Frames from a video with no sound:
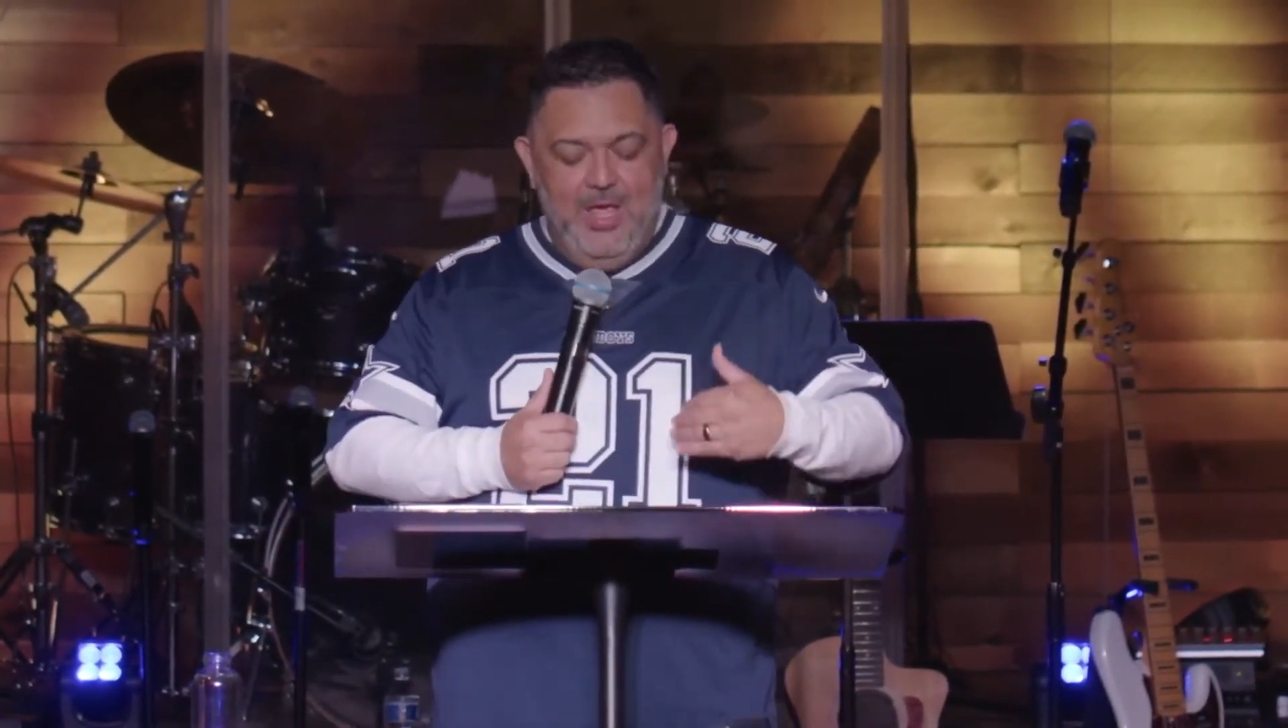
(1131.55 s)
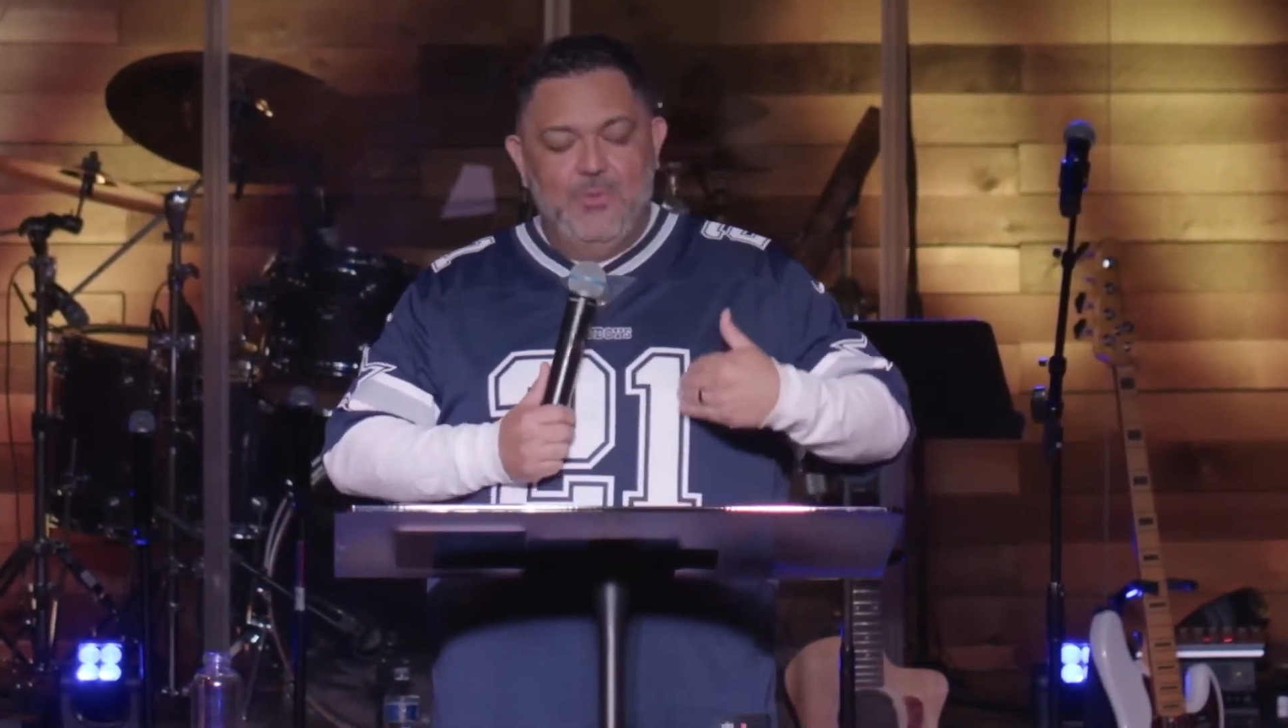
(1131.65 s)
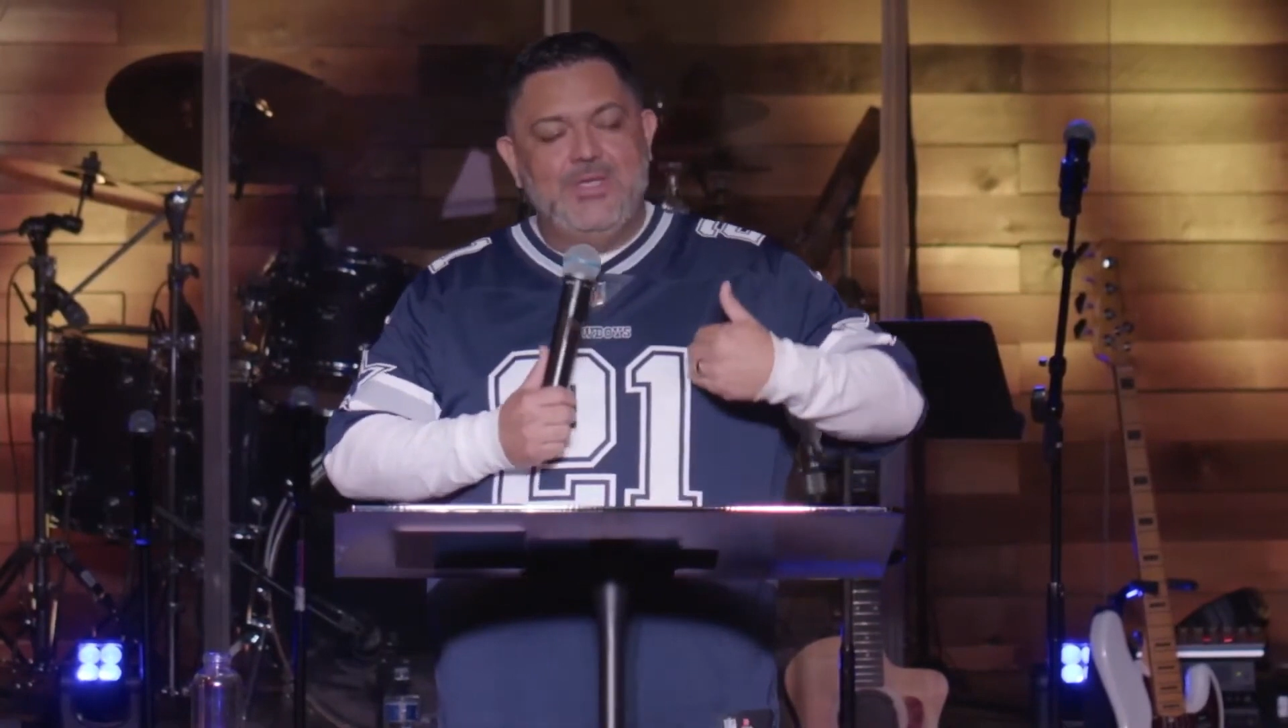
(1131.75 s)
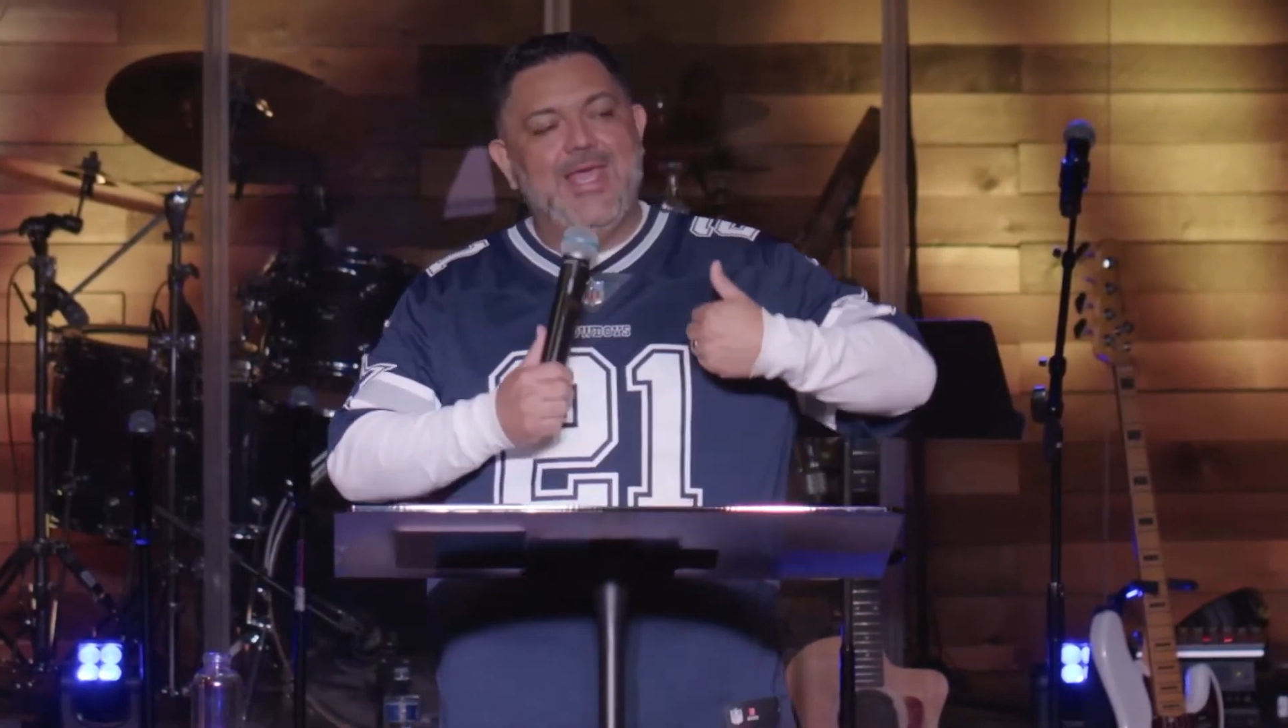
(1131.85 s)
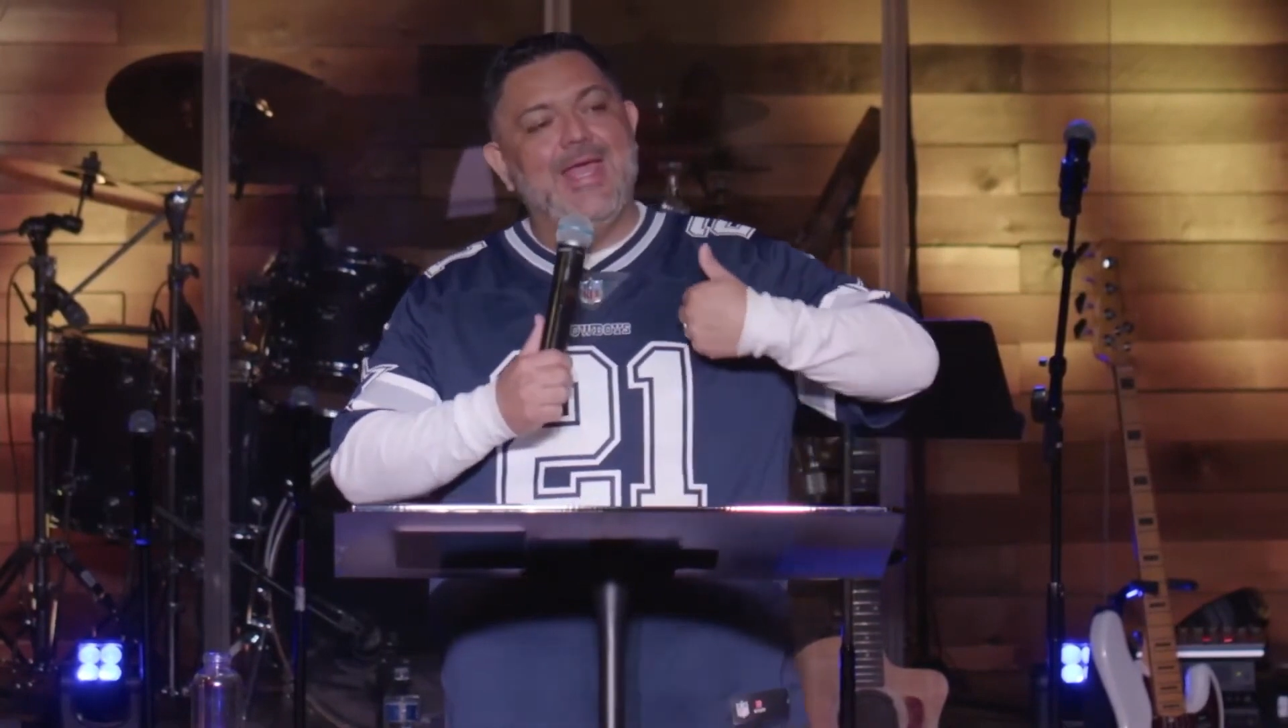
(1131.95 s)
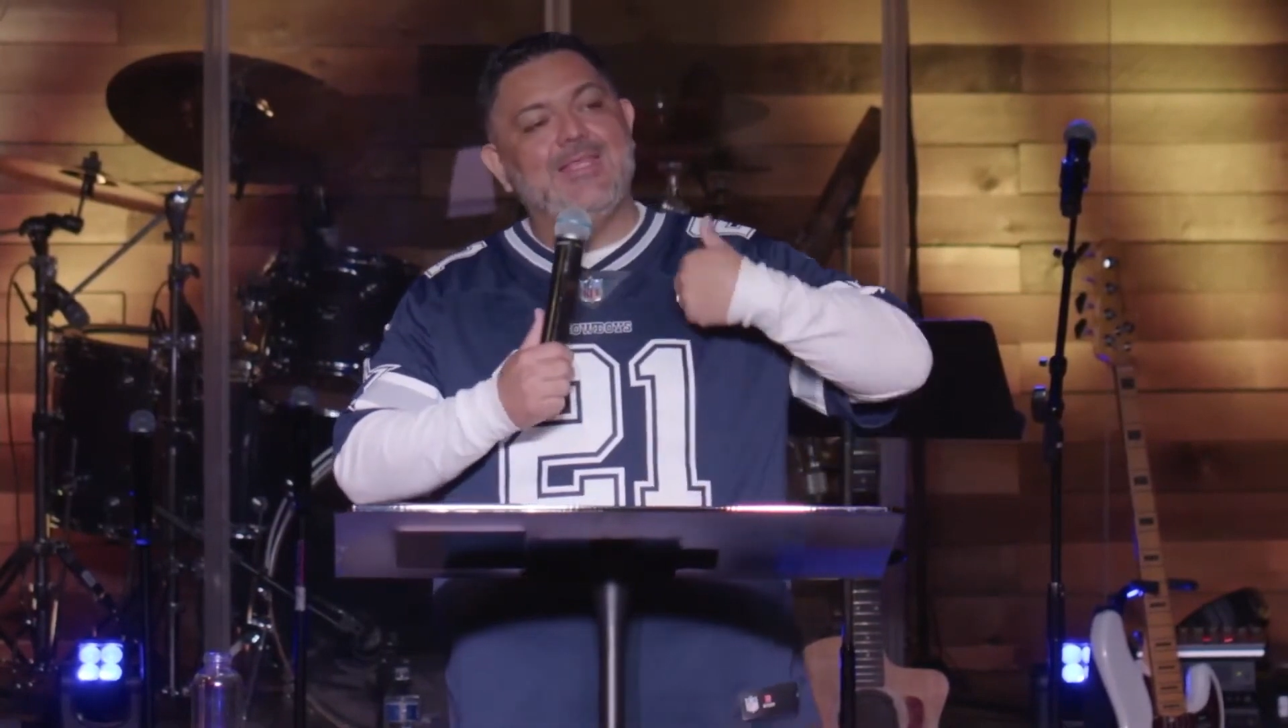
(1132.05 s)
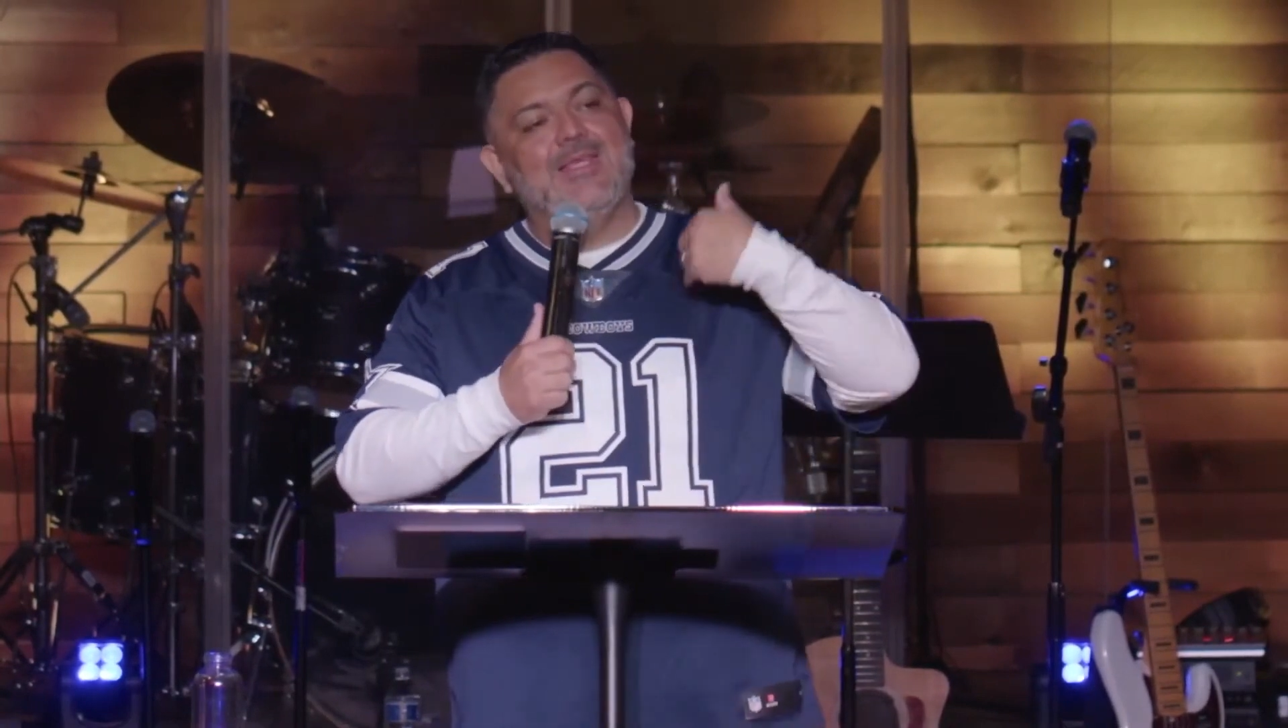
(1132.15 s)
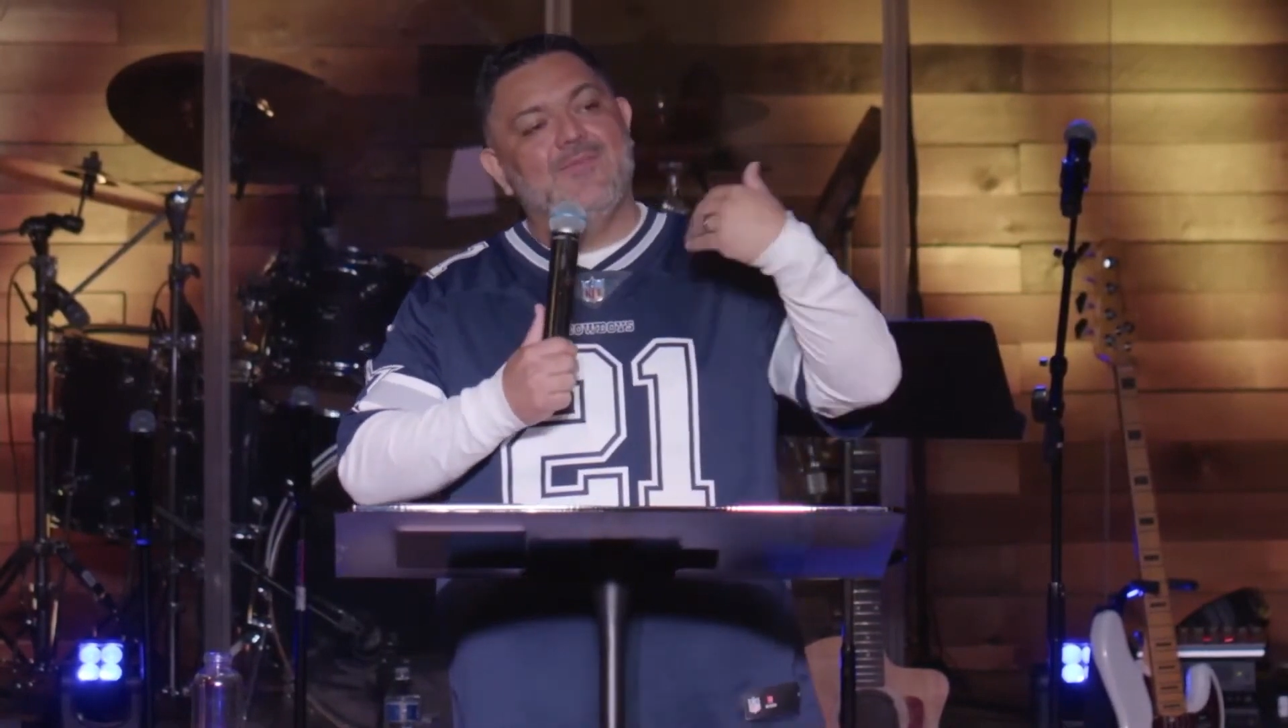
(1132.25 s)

We can't give